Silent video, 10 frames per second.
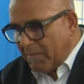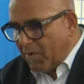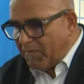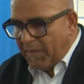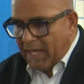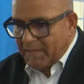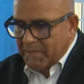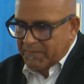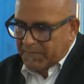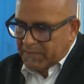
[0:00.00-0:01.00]
the Member of
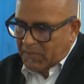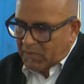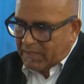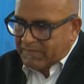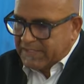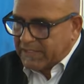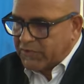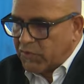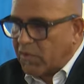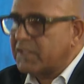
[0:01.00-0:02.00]
Parliament for the Town of St.